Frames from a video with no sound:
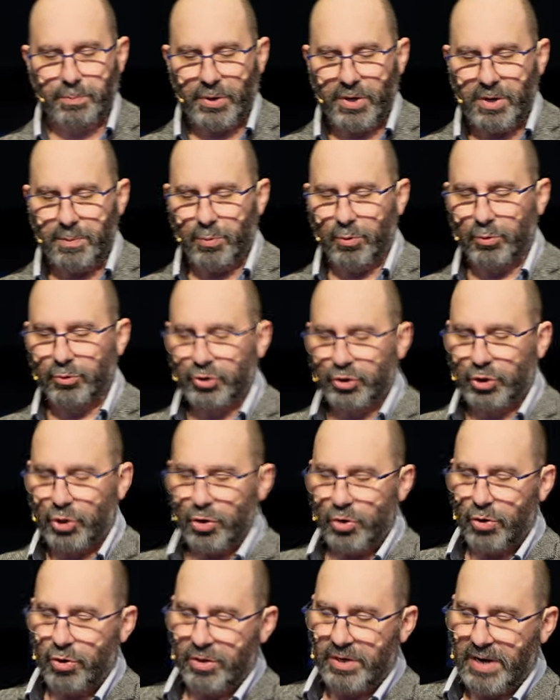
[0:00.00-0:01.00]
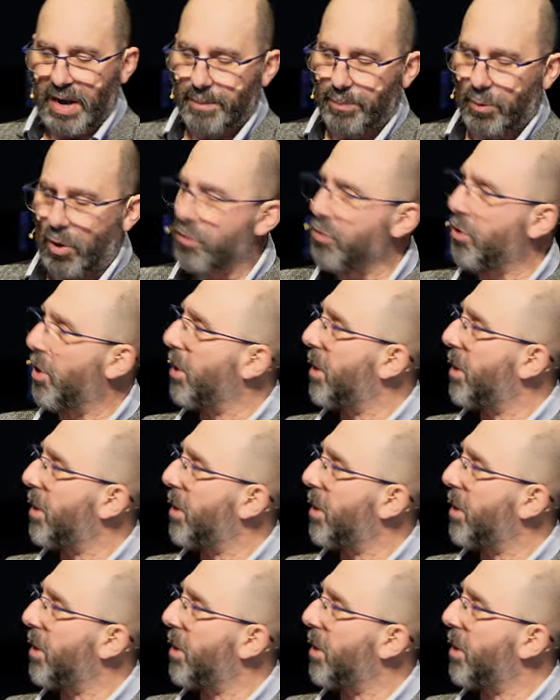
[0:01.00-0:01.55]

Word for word: people turned up on the